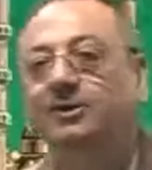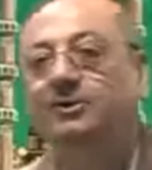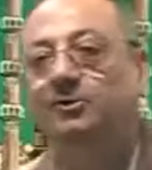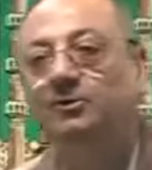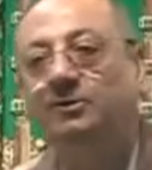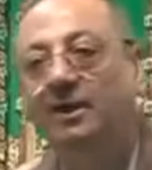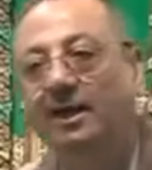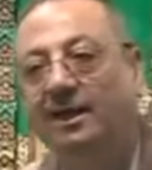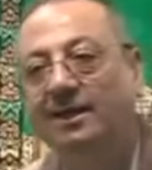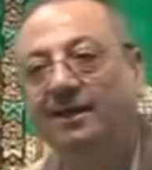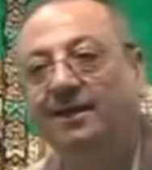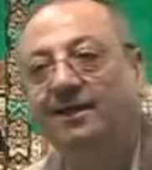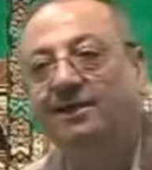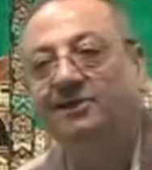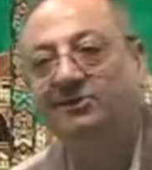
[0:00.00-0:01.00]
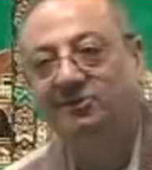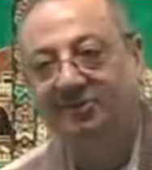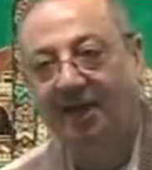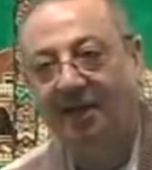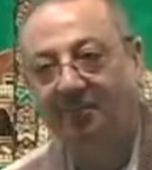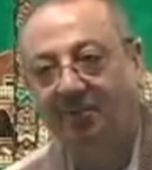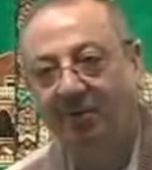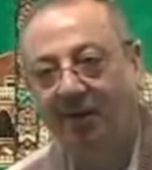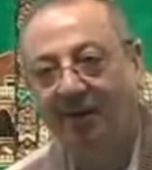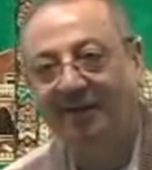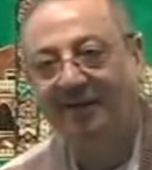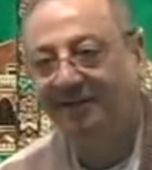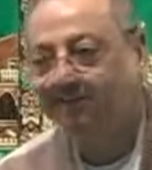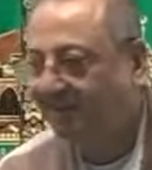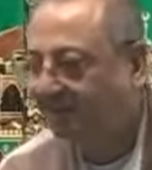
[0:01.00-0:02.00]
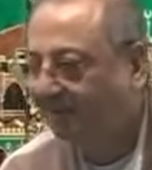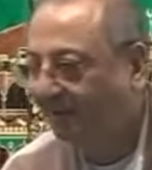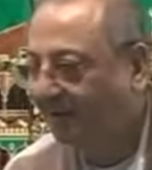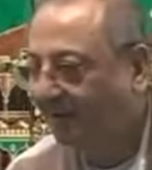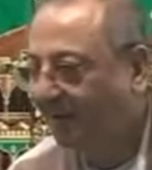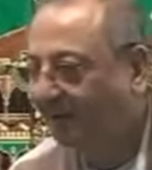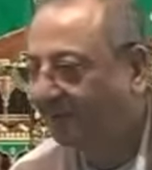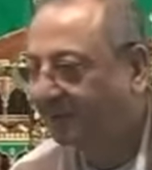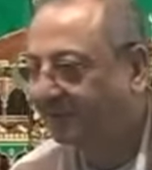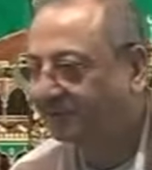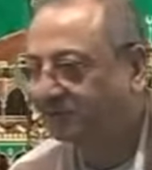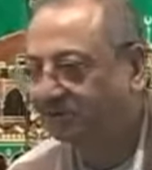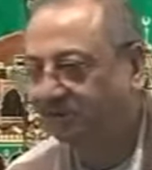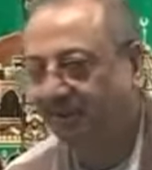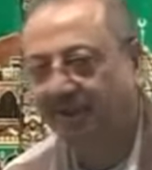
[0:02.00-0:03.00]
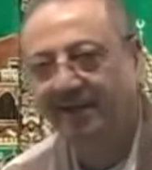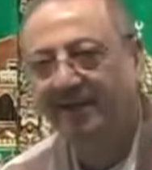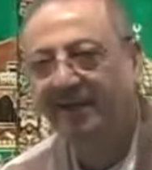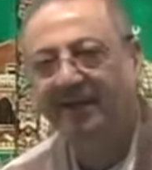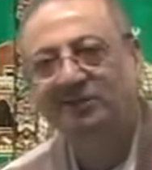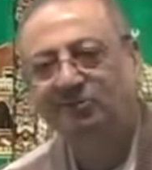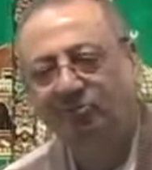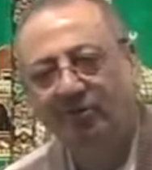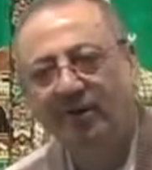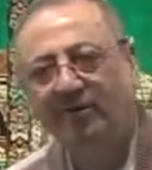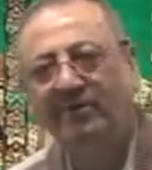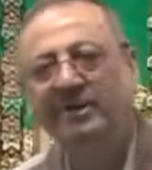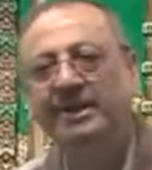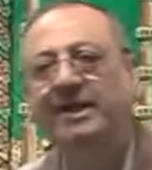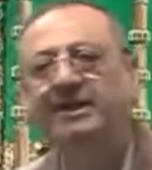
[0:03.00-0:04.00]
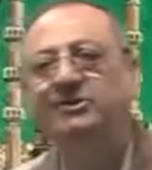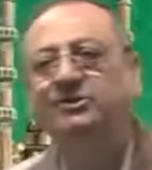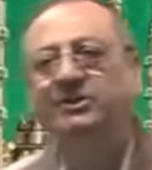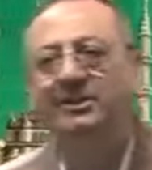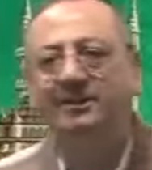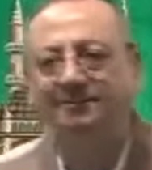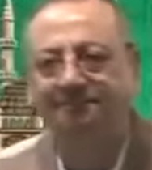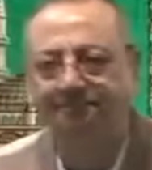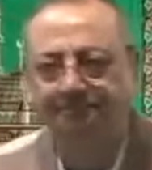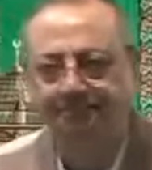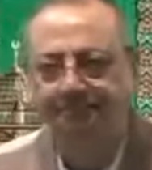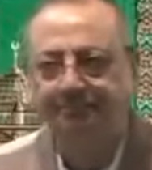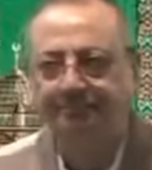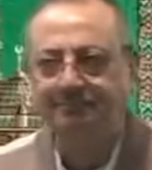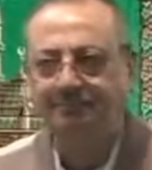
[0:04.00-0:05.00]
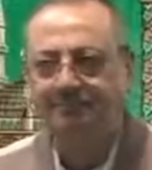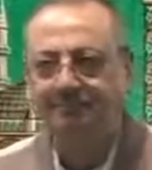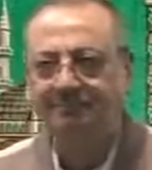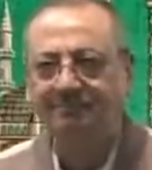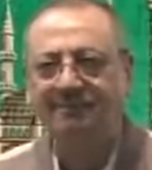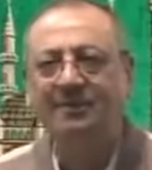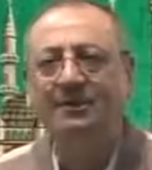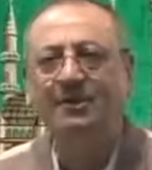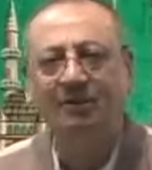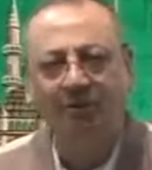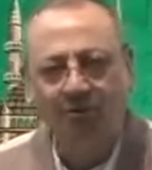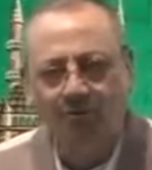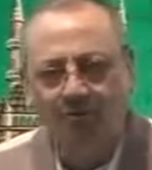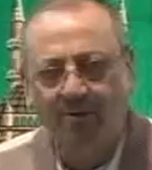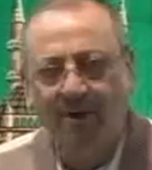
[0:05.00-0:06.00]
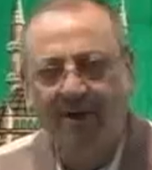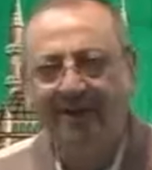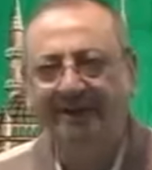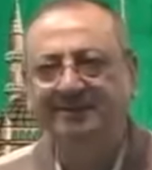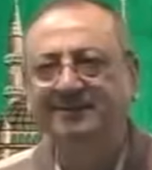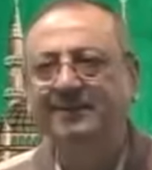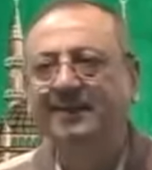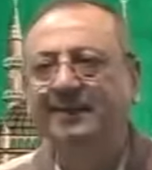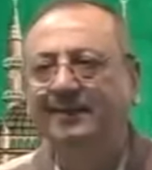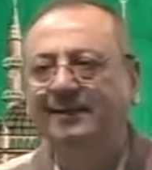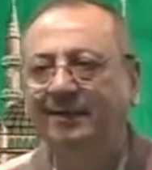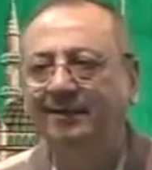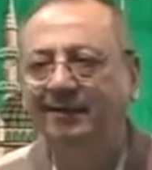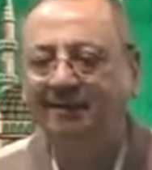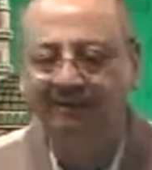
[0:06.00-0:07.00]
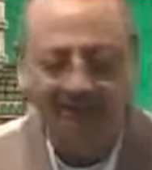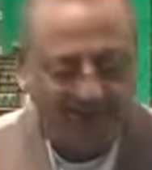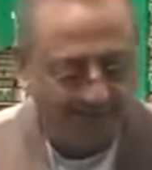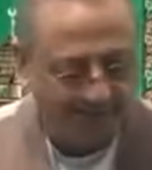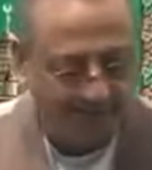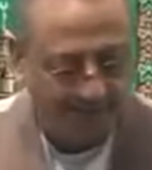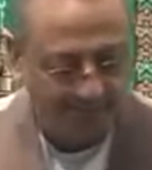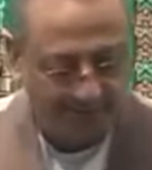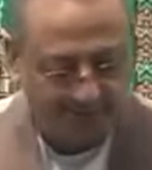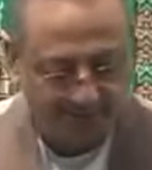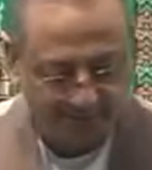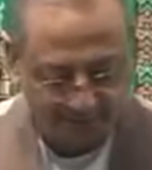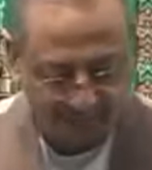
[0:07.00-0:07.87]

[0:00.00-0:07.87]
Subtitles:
to the Sahibul Hal. Is it clear, brothers and sisters? It's very easy. Requires little thinking, brothers and